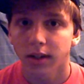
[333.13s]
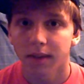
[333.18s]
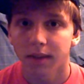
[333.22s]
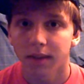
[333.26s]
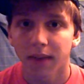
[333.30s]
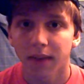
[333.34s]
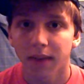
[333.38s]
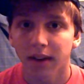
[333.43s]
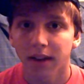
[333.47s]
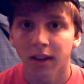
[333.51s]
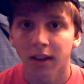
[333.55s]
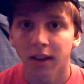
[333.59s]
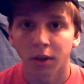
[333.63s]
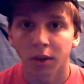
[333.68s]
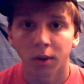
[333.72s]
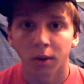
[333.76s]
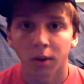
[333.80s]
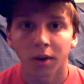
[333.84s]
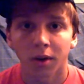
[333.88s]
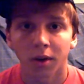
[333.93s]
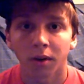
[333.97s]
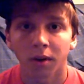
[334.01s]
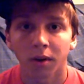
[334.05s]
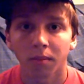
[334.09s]
affecting
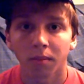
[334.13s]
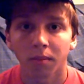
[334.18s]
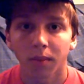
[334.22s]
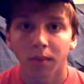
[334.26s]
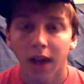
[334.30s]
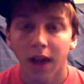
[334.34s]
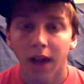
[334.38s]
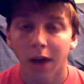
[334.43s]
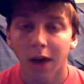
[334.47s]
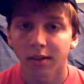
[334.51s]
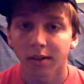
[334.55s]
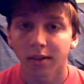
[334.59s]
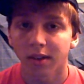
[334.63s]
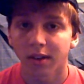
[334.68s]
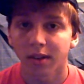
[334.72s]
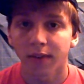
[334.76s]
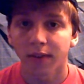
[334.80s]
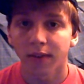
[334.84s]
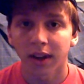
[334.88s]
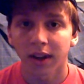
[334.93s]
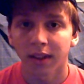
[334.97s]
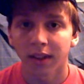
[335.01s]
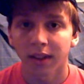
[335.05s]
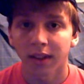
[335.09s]
you at all? How is it
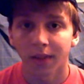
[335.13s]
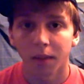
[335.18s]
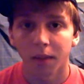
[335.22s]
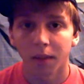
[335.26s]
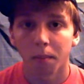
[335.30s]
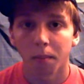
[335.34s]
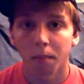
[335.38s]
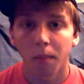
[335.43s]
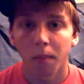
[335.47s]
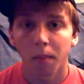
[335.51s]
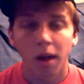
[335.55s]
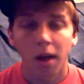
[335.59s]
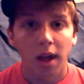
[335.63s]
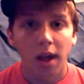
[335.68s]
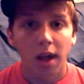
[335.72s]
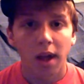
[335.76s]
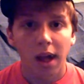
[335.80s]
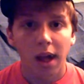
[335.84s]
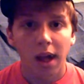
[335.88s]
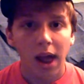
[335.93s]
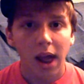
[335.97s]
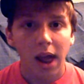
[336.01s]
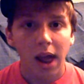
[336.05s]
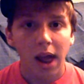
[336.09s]
affecting them?
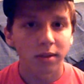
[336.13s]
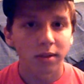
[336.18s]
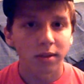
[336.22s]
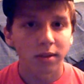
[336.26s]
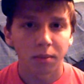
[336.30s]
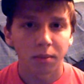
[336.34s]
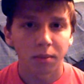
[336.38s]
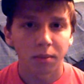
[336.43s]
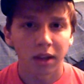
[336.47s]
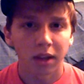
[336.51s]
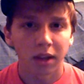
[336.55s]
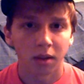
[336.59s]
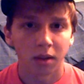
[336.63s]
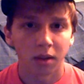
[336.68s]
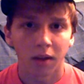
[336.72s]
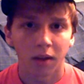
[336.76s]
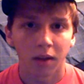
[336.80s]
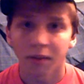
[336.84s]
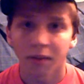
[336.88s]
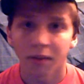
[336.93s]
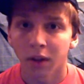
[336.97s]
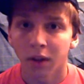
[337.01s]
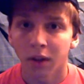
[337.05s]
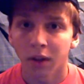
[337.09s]
How is it making their
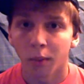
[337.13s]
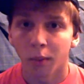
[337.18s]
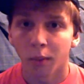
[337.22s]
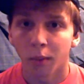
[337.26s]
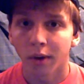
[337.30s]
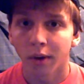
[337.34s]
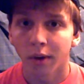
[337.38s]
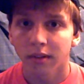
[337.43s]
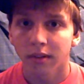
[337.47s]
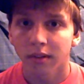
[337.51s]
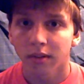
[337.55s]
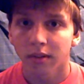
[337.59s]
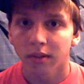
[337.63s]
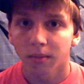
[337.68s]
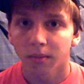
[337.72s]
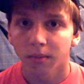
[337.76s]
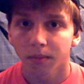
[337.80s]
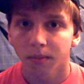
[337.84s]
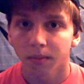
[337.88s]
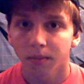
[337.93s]
life any worse?